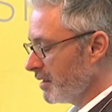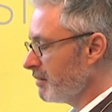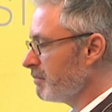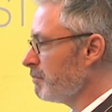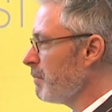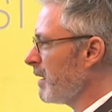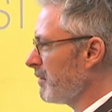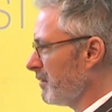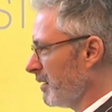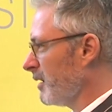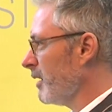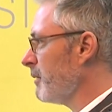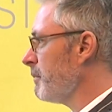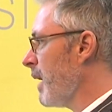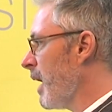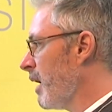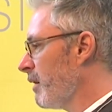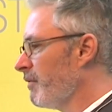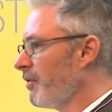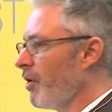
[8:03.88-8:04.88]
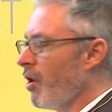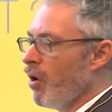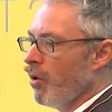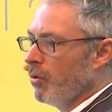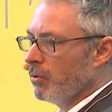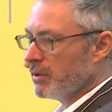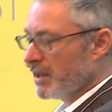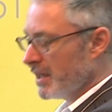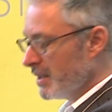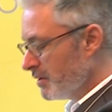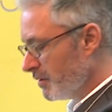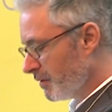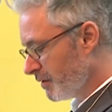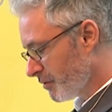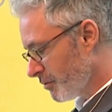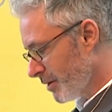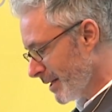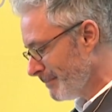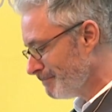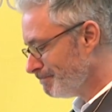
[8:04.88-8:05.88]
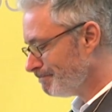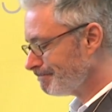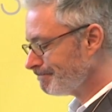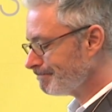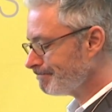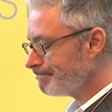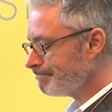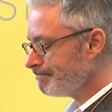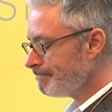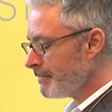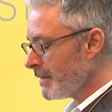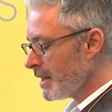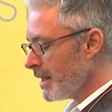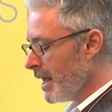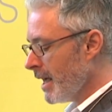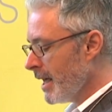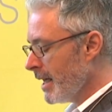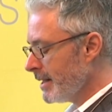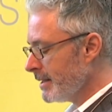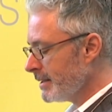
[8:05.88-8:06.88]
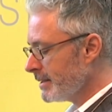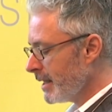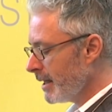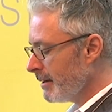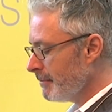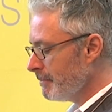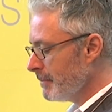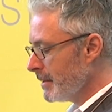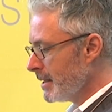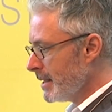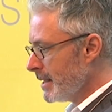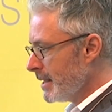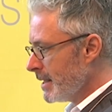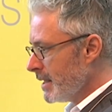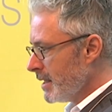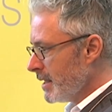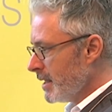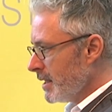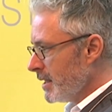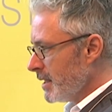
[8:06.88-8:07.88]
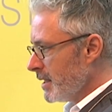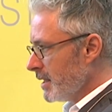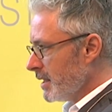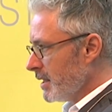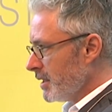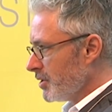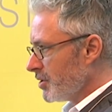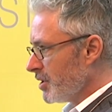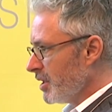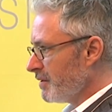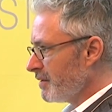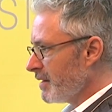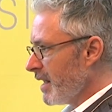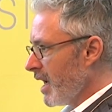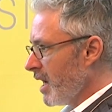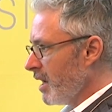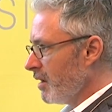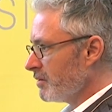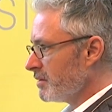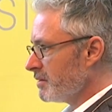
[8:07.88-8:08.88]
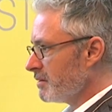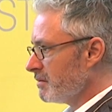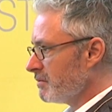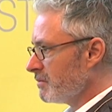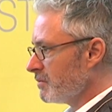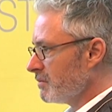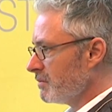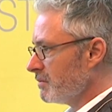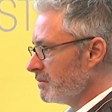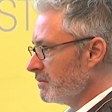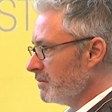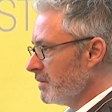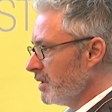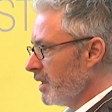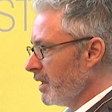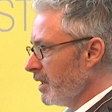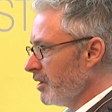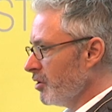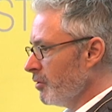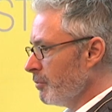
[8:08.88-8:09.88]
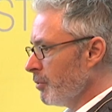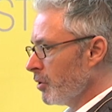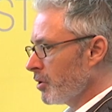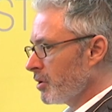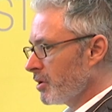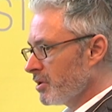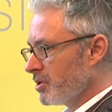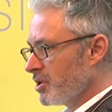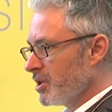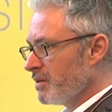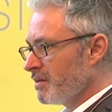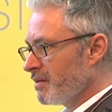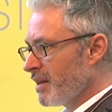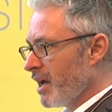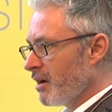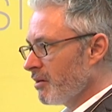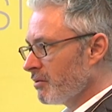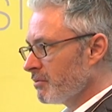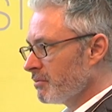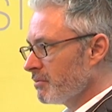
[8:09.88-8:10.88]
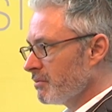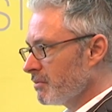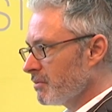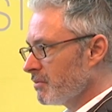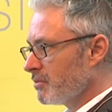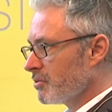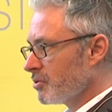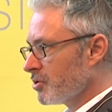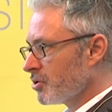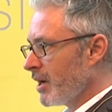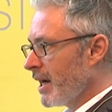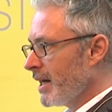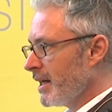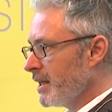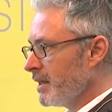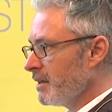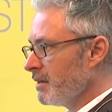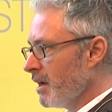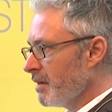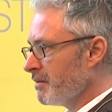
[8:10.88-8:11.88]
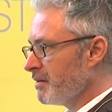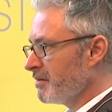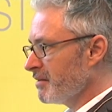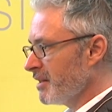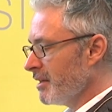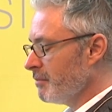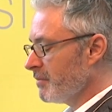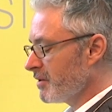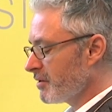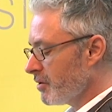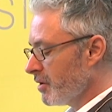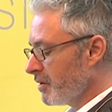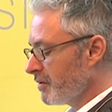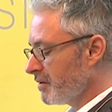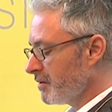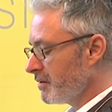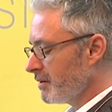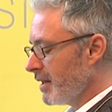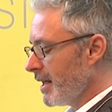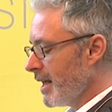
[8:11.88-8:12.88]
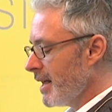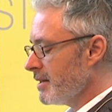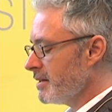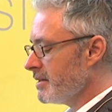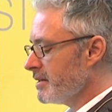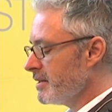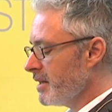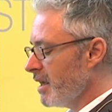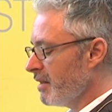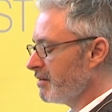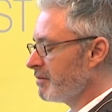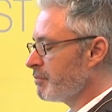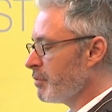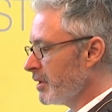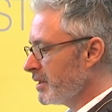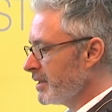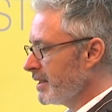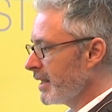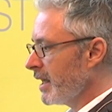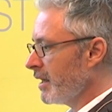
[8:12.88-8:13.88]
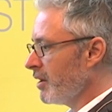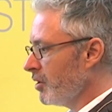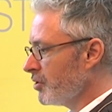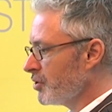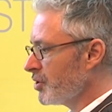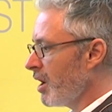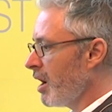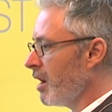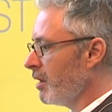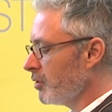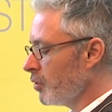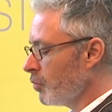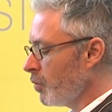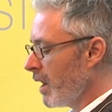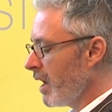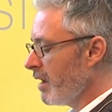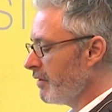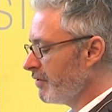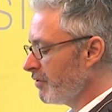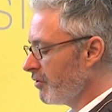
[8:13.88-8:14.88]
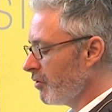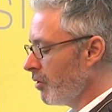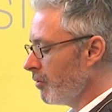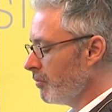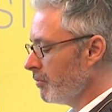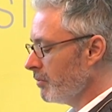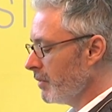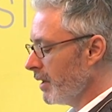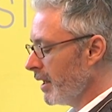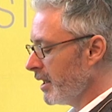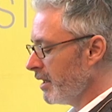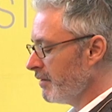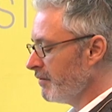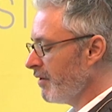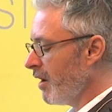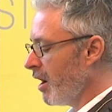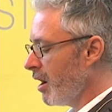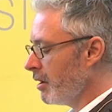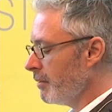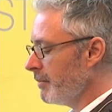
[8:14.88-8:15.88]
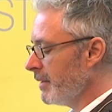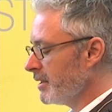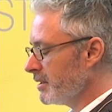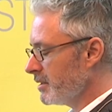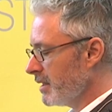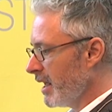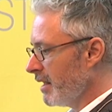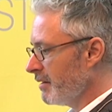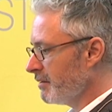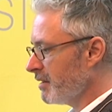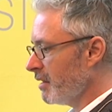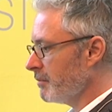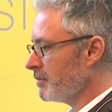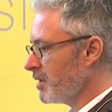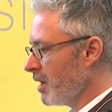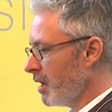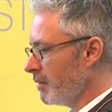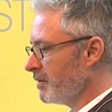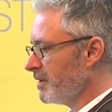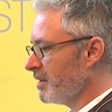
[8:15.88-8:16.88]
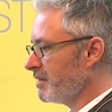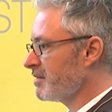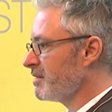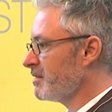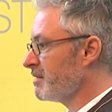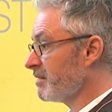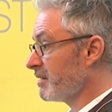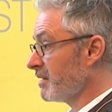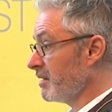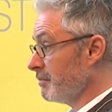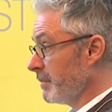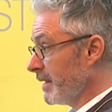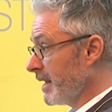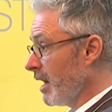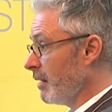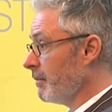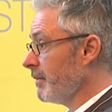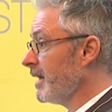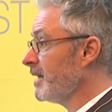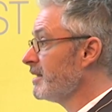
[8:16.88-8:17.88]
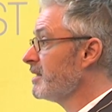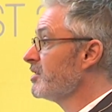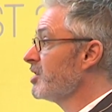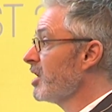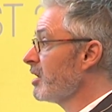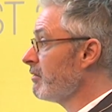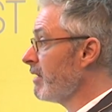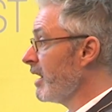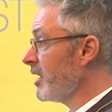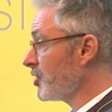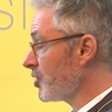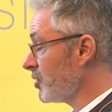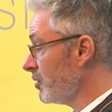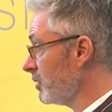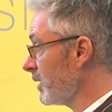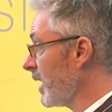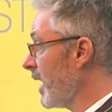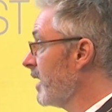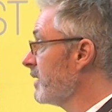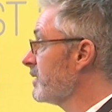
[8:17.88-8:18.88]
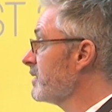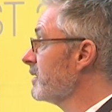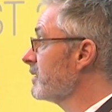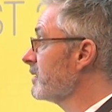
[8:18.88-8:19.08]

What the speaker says: is basically part of the whole industry. And she's now, in your book, she's now training as a seamstress and desperate to get her child away from an environment. And sometimes this just can become intergenerational, can't